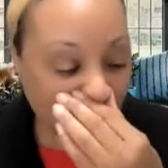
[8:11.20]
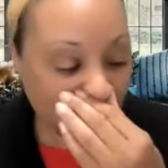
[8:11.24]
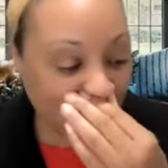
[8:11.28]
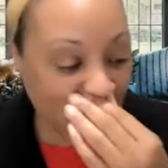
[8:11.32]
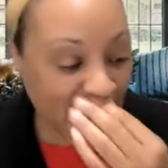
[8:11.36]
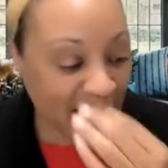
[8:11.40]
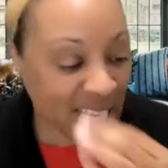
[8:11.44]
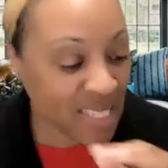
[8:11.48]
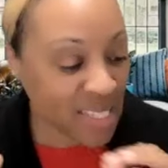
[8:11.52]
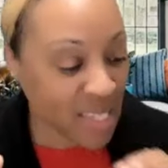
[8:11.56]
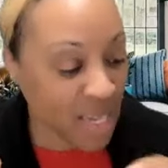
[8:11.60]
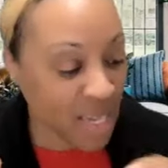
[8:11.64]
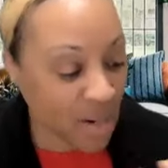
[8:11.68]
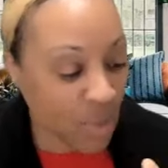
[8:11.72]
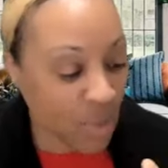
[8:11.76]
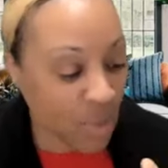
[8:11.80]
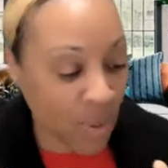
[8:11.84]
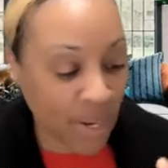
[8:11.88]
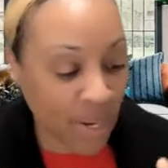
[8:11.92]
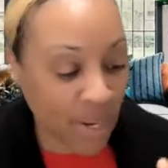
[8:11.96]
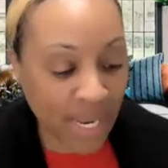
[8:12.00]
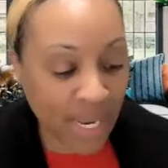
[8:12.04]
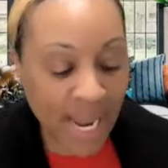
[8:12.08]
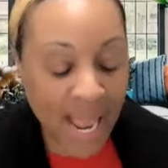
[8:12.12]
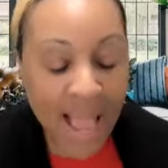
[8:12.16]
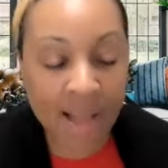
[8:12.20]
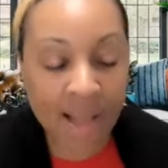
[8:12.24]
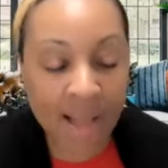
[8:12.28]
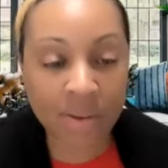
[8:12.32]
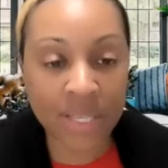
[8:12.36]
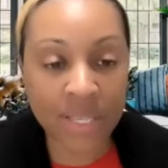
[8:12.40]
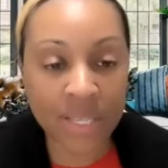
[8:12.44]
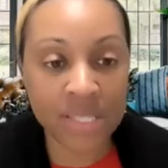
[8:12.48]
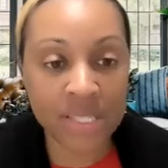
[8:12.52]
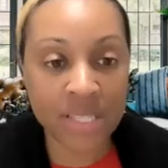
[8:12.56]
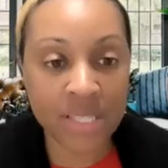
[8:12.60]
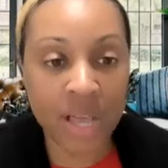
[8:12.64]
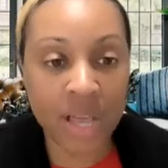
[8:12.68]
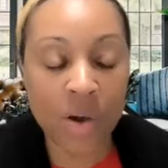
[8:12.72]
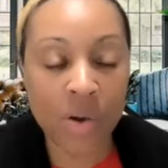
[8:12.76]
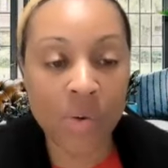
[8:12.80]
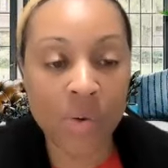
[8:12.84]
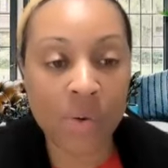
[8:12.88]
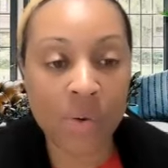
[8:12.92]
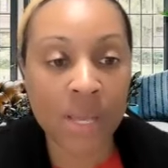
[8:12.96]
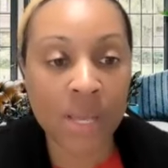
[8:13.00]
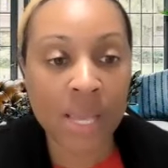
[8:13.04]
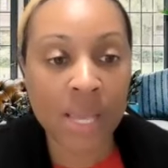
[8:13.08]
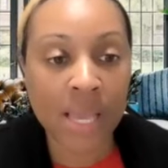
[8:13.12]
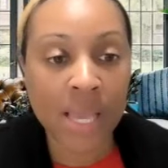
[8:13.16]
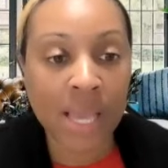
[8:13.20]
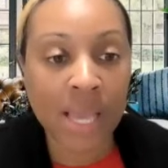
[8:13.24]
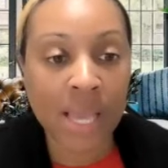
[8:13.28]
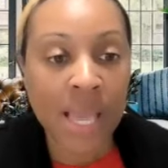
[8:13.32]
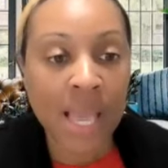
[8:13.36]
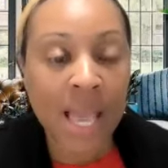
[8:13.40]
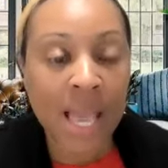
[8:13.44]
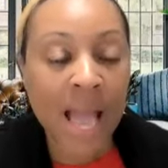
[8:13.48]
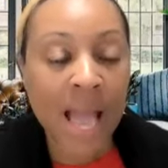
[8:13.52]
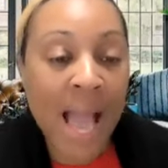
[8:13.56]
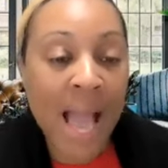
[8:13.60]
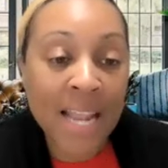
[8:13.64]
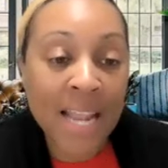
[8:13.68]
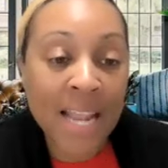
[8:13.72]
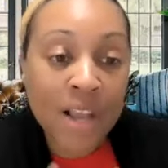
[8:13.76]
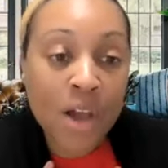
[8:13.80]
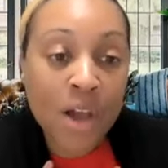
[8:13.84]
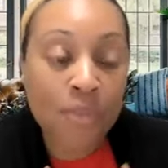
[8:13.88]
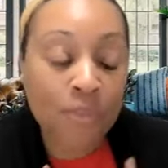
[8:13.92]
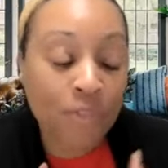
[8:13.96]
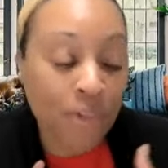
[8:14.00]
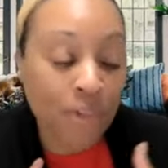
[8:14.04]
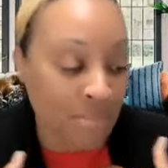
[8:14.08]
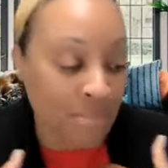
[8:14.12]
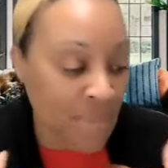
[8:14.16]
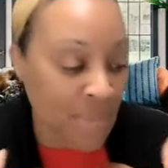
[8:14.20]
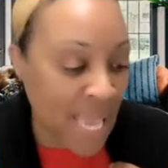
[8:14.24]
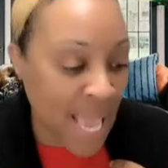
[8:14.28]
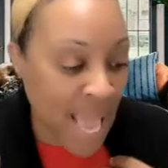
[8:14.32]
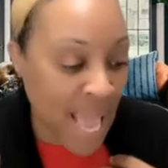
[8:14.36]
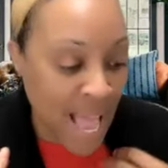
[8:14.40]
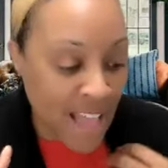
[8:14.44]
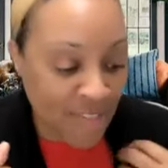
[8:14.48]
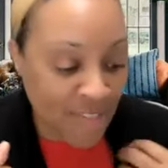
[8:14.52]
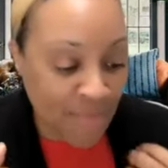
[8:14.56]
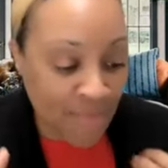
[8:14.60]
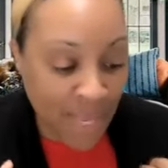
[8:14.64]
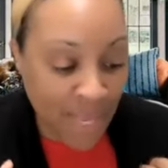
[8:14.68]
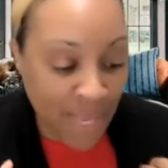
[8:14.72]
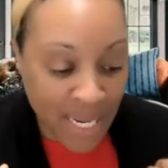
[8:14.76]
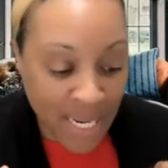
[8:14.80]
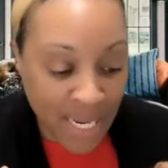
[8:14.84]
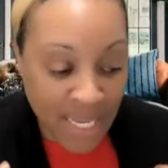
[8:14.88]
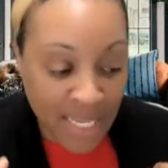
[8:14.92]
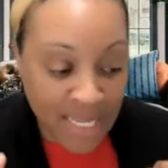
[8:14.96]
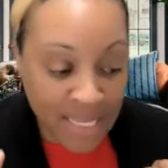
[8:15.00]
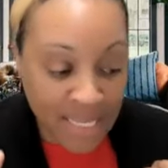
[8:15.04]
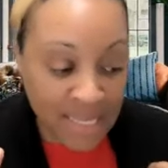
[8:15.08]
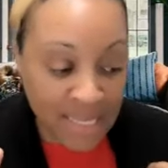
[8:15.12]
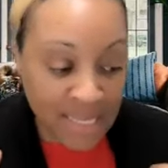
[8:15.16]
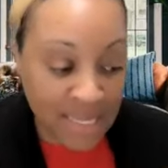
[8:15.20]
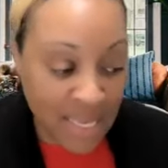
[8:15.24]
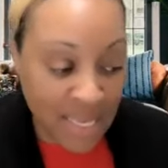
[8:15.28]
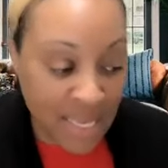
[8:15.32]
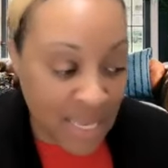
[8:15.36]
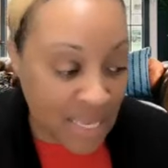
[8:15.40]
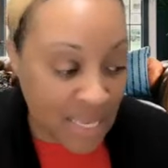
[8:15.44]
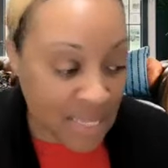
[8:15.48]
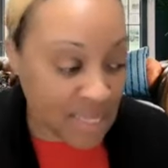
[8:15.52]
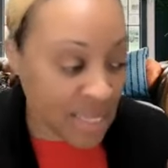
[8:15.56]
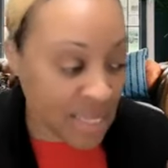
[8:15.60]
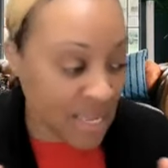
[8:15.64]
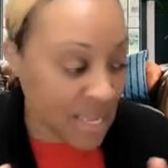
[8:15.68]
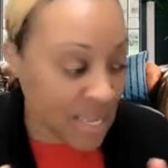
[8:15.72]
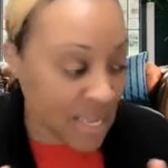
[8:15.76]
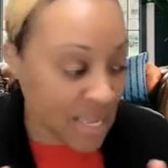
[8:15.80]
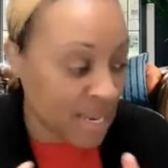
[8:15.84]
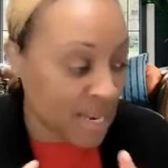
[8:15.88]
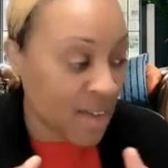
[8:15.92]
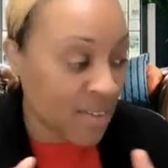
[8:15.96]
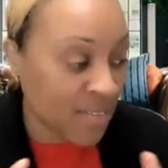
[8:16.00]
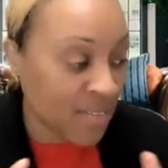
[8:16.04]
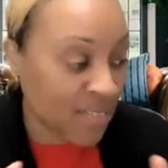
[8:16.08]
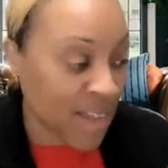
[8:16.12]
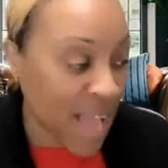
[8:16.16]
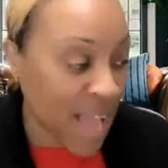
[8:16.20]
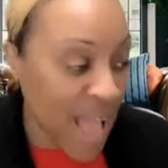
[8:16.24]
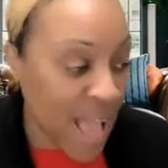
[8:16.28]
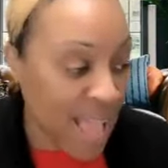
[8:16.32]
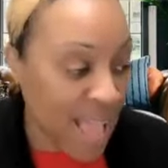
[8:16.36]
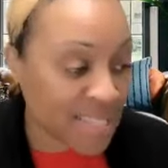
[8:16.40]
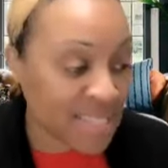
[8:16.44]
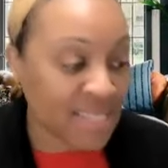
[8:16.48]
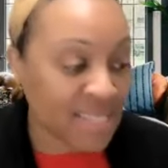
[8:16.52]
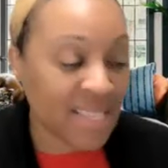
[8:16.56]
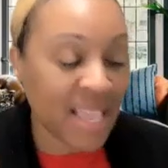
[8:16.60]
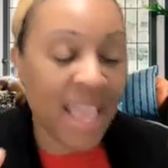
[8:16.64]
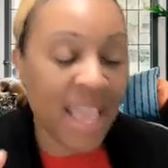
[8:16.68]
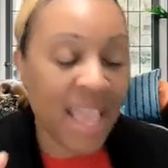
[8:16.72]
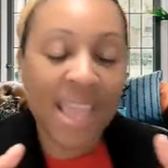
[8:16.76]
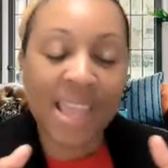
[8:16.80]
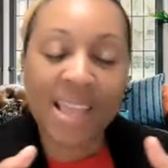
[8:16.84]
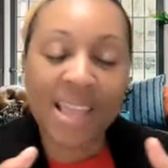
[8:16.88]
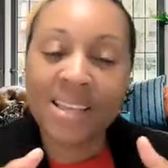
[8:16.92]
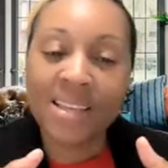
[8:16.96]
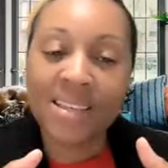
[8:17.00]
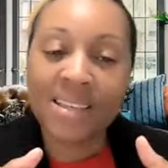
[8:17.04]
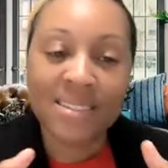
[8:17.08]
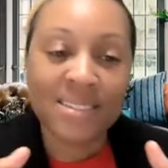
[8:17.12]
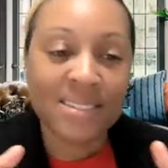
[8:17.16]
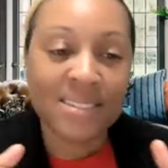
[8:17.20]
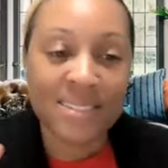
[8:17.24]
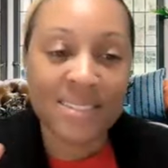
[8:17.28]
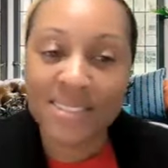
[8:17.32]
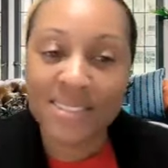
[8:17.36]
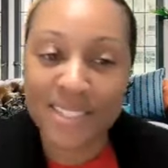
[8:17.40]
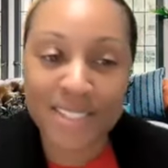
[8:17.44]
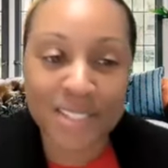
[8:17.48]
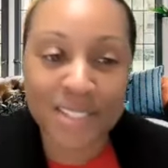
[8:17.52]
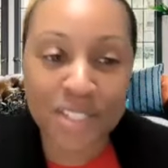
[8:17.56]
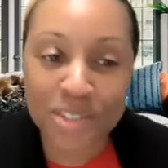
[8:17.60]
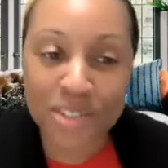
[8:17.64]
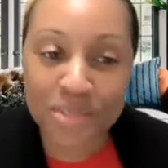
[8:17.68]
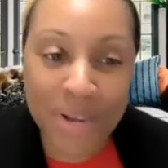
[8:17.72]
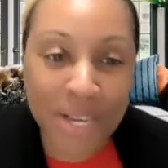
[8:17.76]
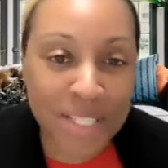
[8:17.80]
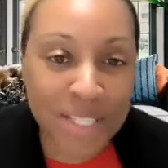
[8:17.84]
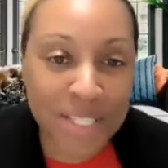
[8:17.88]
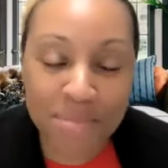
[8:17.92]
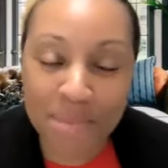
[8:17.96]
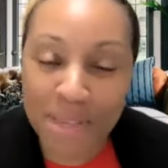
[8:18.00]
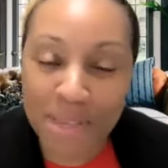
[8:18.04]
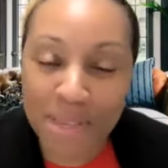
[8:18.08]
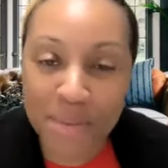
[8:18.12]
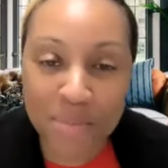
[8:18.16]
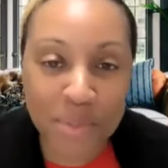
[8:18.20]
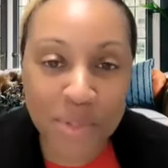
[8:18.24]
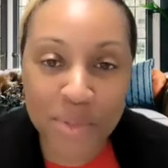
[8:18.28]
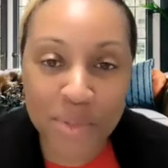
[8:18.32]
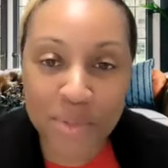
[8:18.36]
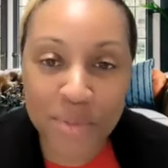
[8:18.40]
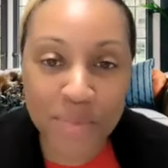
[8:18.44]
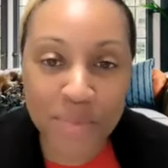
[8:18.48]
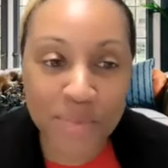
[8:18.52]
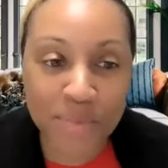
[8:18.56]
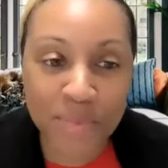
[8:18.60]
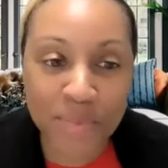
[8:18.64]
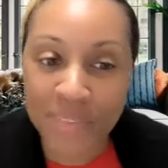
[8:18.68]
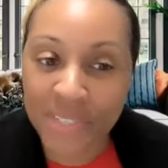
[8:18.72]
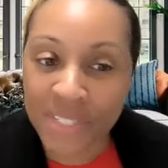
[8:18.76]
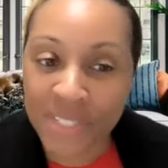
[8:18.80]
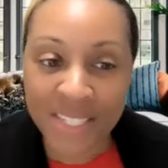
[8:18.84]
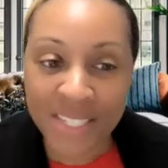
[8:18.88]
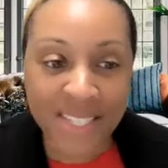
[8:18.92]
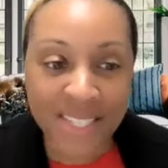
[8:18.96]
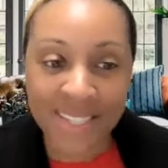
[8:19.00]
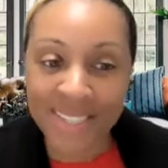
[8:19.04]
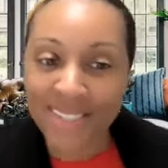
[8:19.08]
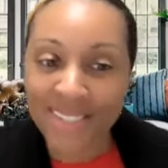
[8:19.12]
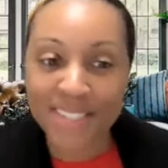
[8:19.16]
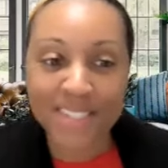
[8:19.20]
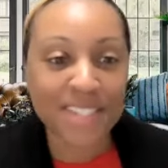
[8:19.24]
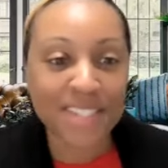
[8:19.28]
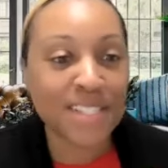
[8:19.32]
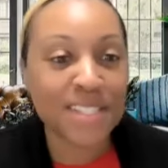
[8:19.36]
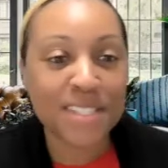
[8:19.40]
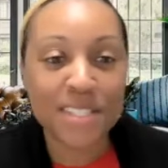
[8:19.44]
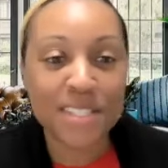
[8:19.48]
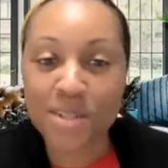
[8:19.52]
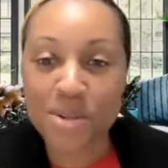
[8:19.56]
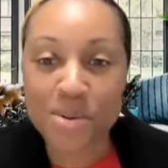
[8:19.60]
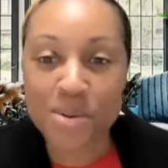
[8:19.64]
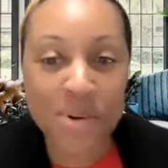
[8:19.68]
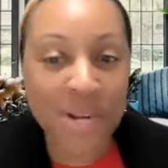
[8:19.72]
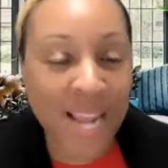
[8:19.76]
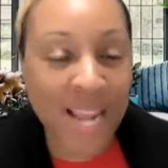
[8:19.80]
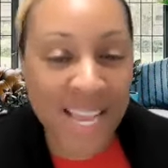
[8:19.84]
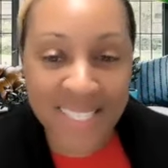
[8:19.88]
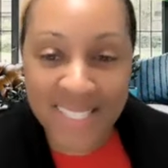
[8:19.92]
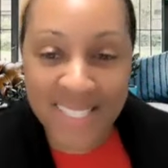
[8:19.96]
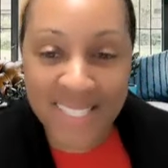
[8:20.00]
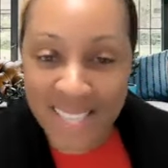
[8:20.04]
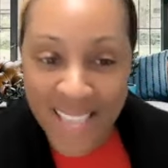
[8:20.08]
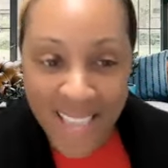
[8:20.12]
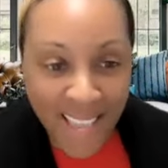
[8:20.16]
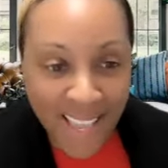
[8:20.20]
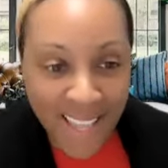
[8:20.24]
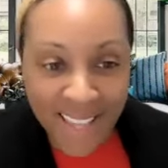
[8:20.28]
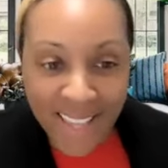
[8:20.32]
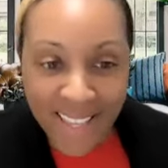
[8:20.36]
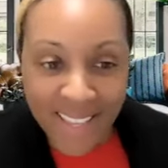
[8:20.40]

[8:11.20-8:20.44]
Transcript: He's going to work it out. And so I know for me, I've been in a season of God saying, just trust me and move. Just do what I say.